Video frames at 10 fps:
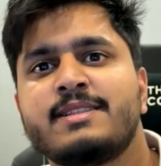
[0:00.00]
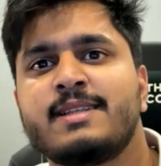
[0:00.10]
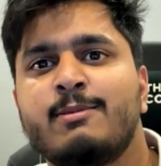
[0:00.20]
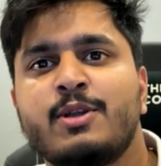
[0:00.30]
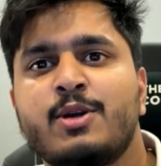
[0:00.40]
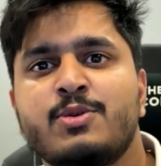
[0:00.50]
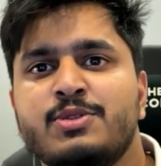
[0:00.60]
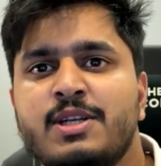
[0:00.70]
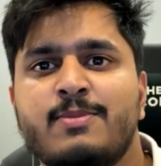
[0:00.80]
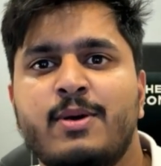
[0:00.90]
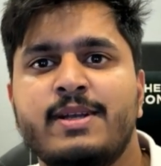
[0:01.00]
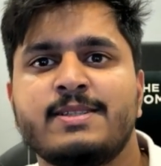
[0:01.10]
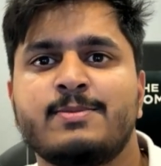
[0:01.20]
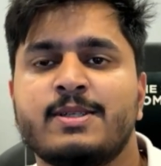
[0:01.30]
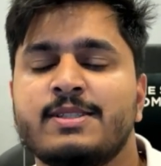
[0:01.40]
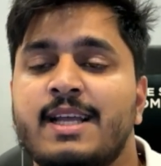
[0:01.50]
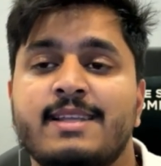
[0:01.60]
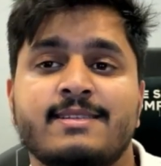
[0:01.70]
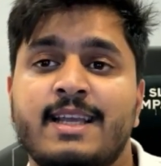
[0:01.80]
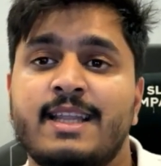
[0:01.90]
some of the crucial points because I
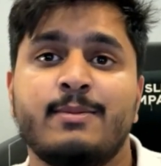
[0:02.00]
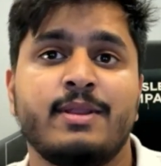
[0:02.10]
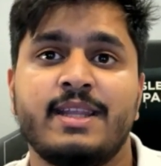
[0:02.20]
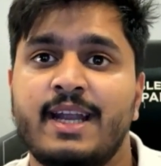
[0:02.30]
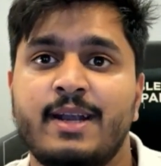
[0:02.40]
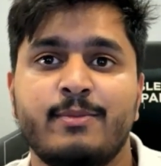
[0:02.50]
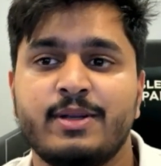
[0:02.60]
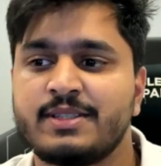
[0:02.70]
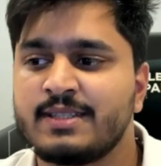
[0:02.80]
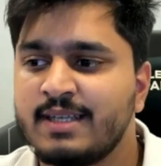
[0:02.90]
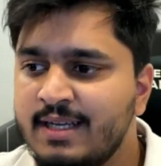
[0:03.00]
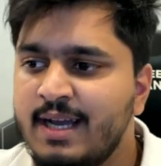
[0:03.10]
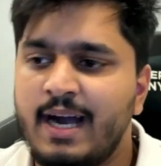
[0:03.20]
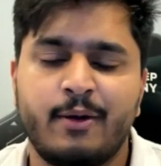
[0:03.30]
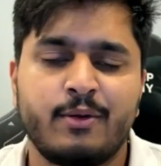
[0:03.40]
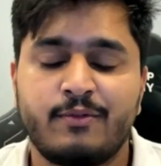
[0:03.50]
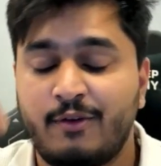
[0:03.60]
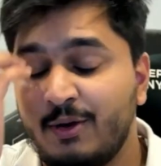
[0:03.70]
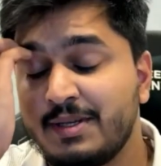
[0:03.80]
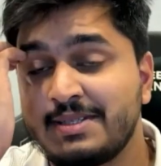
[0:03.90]
say them in the end because I don't
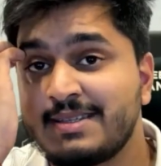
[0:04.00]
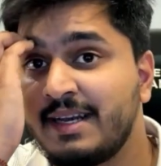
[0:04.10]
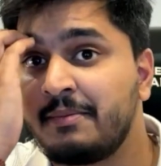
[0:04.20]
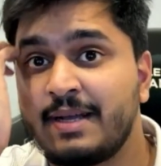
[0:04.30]
follow a script.